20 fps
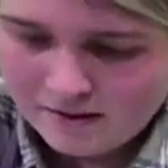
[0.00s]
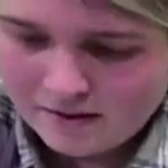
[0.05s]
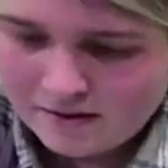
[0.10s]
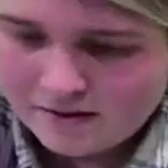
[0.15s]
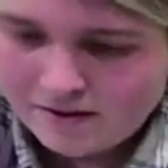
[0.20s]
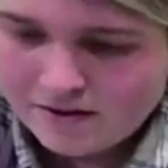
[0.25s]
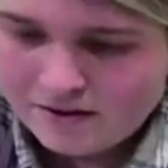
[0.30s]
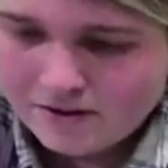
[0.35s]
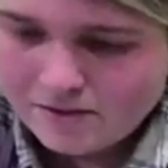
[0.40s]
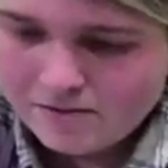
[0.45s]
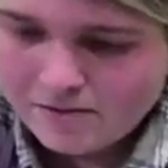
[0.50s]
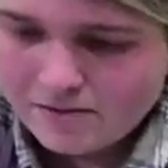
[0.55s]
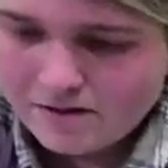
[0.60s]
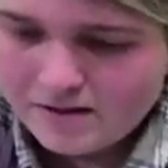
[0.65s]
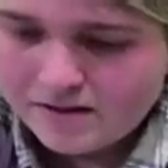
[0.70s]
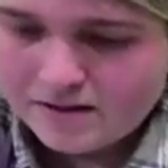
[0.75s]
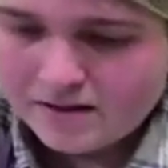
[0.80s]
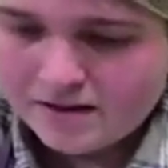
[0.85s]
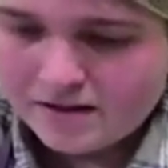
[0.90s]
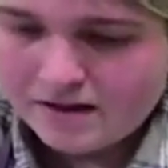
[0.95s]
because
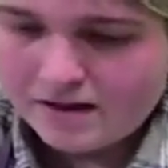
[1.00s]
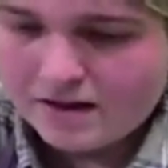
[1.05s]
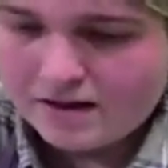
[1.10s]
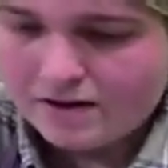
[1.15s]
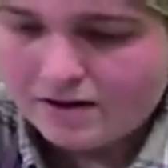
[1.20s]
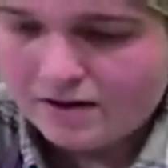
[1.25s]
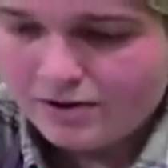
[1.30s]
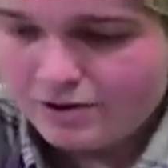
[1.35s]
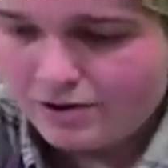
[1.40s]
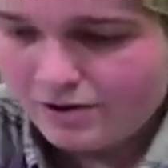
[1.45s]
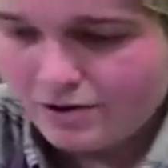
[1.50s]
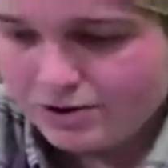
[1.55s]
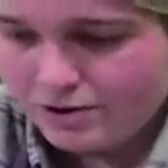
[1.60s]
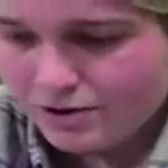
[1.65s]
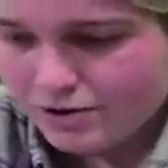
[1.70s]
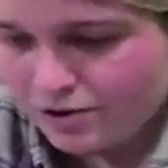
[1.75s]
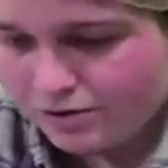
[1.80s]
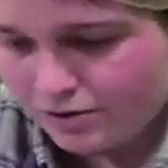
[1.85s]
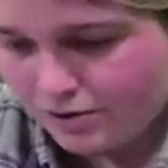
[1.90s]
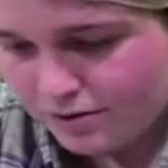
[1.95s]
otherwise they are going
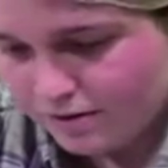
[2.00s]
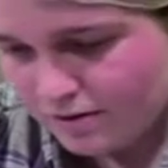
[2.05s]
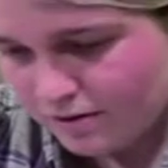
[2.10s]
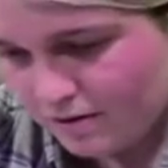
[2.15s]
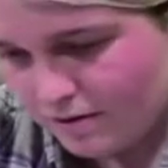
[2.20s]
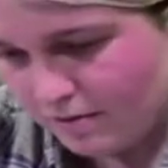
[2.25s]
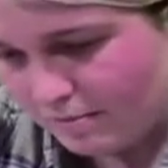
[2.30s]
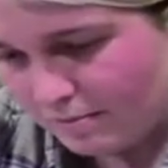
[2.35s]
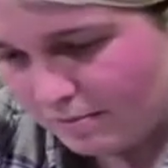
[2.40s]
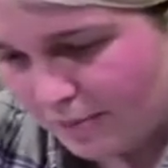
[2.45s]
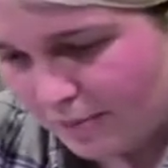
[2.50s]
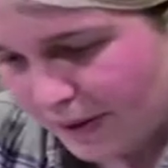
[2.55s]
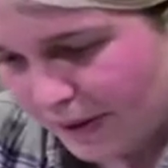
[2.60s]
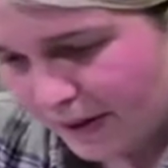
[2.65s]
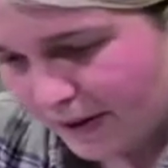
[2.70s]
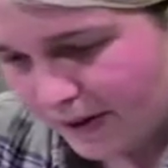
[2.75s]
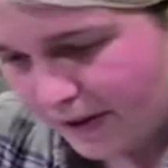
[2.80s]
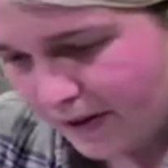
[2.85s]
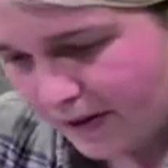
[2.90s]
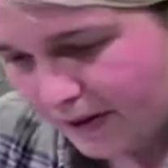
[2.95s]
to burn.